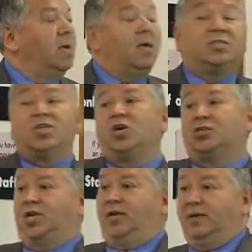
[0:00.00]

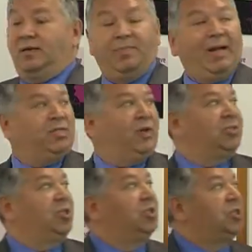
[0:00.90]
Searching, back to our
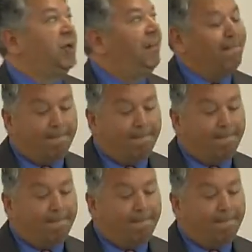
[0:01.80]
searching.